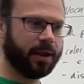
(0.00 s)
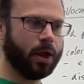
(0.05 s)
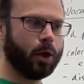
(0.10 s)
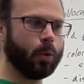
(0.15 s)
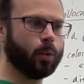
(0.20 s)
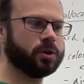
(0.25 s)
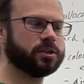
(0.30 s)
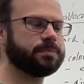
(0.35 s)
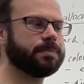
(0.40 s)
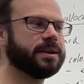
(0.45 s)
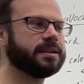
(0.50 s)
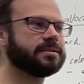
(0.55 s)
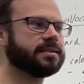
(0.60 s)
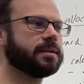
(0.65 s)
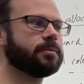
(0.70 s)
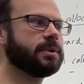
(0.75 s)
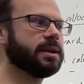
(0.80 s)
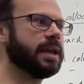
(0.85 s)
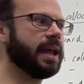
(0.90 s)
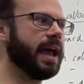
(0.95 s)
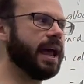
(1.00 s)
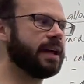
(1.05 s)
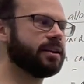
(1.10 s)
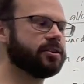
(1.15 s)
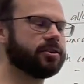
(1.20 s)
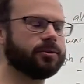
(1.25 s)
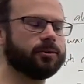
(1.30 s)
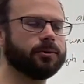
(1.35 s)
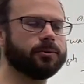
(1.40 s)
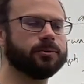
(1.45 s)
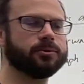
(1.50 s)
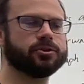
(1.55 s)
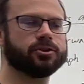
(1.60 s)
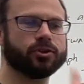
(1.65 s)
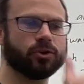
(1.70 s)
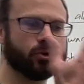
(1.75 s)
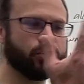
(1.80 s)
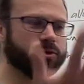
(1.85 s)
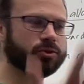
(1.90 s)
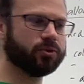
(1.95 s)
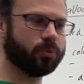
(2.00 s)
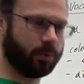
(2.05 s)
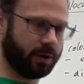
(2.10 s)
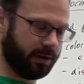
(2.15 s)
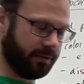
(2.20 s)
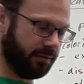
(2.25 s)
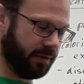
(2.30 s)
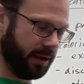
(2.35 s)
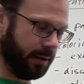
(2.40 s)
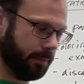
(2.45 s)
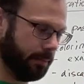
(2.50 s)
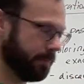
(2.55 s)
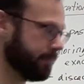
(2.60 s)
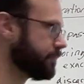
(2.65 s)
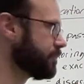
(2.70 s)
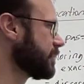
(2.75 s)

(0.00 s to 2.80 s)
which means that we had to choose one of them.